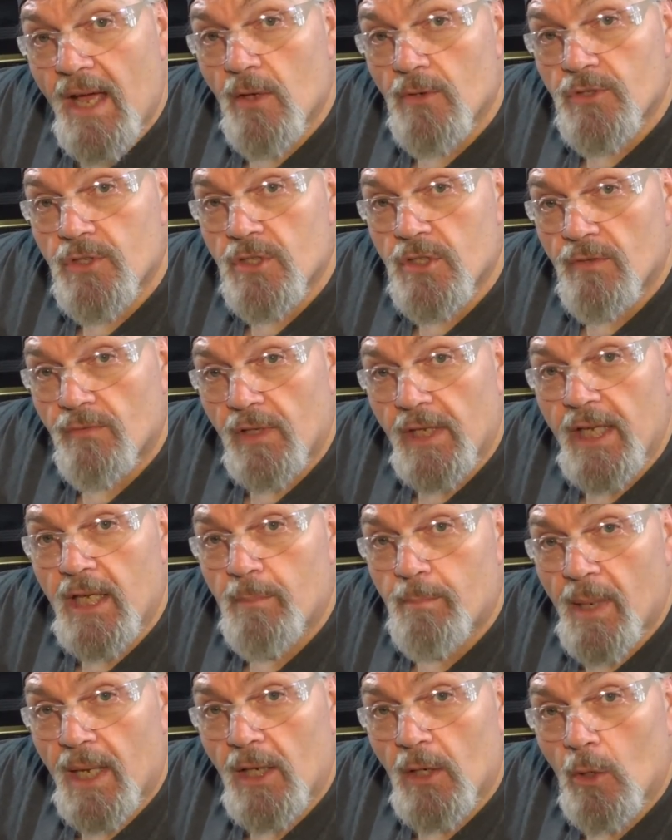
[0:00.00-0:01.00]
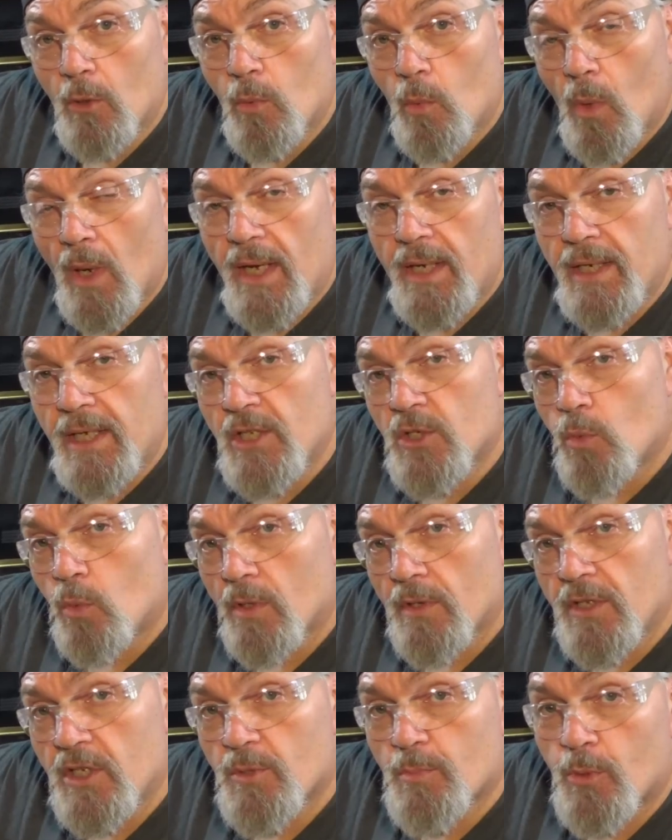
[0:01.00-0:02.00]
ounces of lead payload weight. Each one
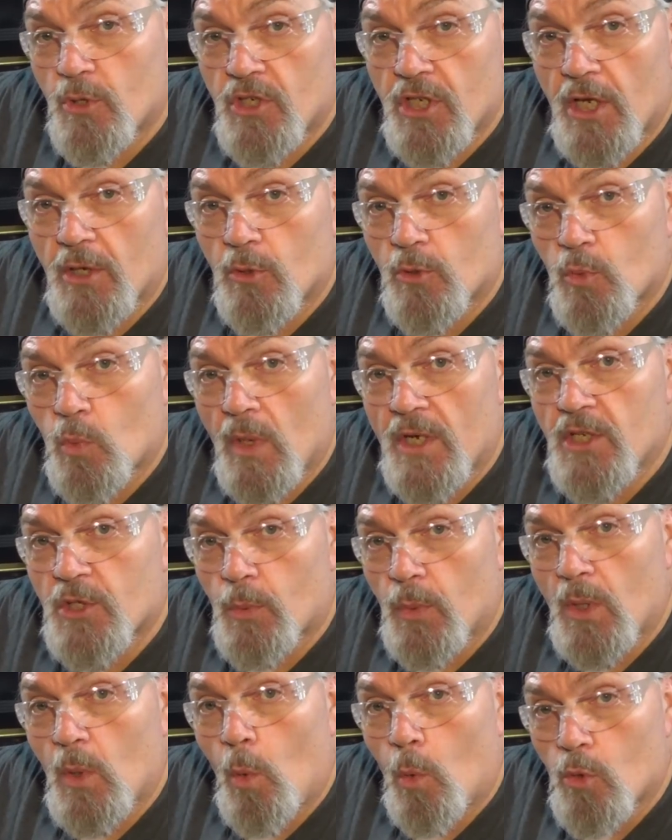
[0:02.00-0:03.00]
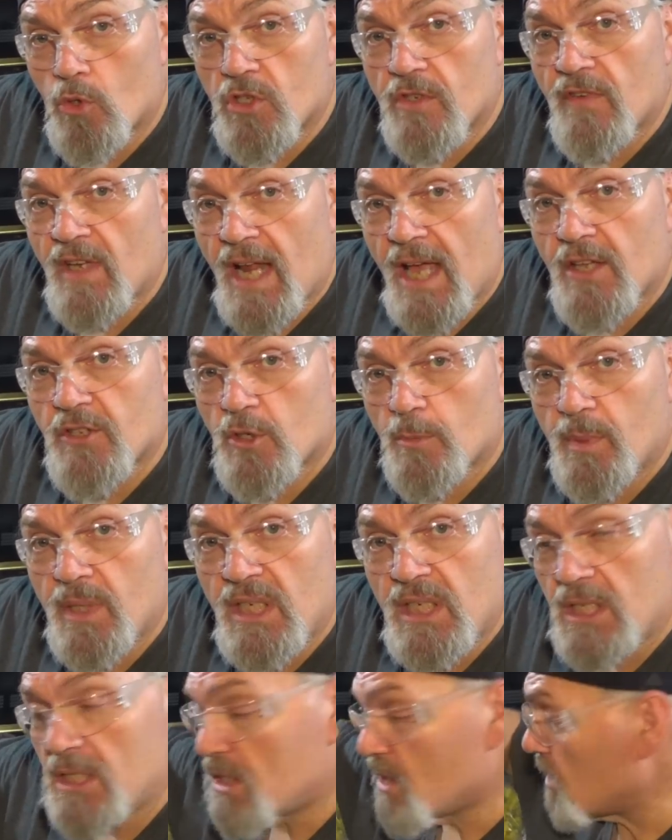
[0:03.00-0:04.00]
of these projectiles weighs three quarters of an ounce
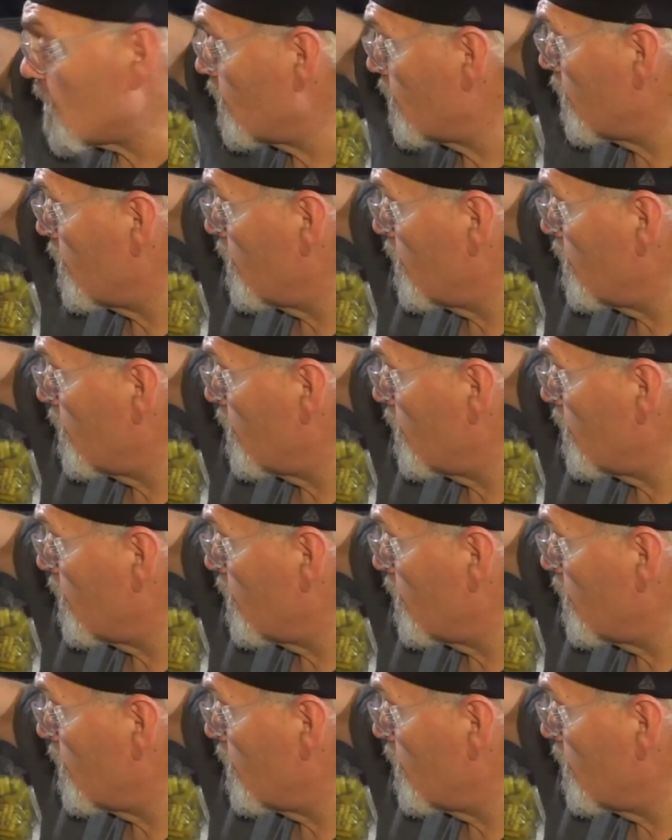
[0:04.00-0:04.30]
apiece.